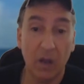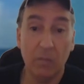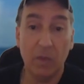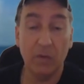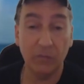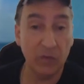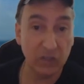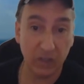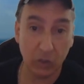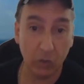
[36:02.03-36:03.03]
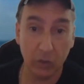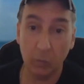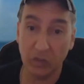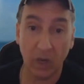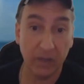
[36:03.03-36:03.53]
Maybe the fees have gone up,
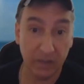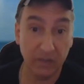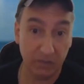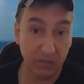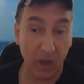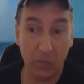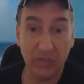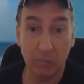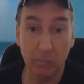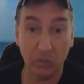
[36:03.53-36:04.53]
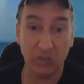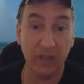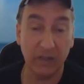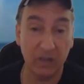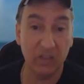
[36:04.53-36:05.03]
which I would most
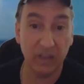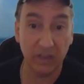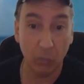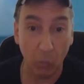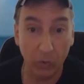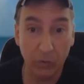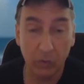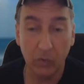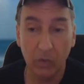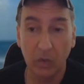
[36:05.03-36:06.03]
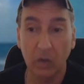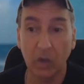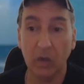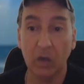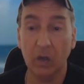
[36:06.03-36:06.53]
likely think they would,
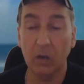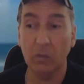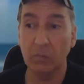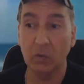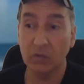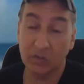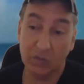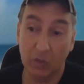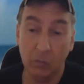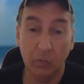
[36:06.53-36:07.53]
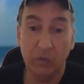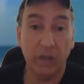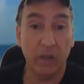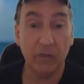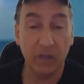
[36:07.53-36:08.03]
because,
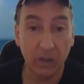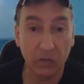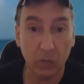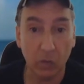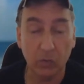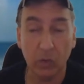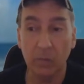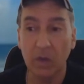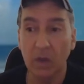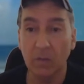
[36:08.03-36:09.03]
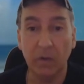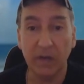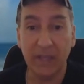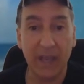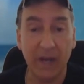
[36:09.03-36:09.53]
like everything else goes up. But
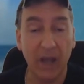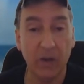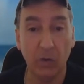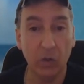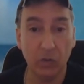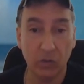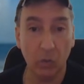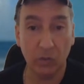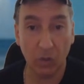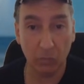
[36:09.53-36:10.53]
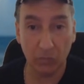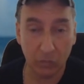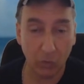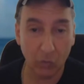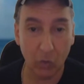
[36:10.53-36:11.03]
again, I don't know. So
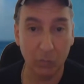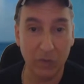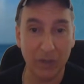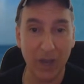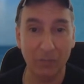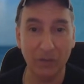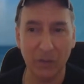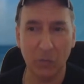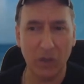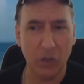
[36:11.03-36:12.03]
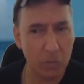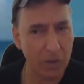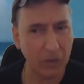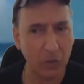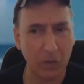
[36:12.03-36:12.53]
don't hold me accountable. You say, wait, you
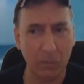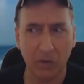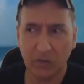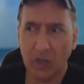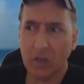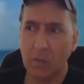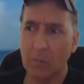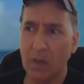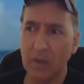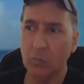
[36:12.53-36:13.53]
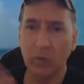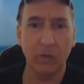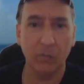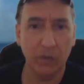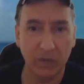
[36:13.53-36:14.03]
paid $30. How come I'm paying
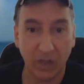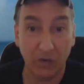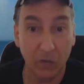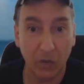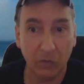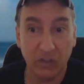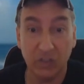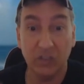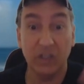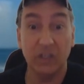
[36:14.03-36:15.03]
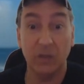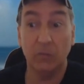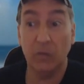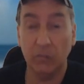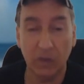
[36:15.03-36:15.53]
whatever it is? I don't know. Let's just say they say
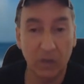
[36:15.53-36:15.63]
50.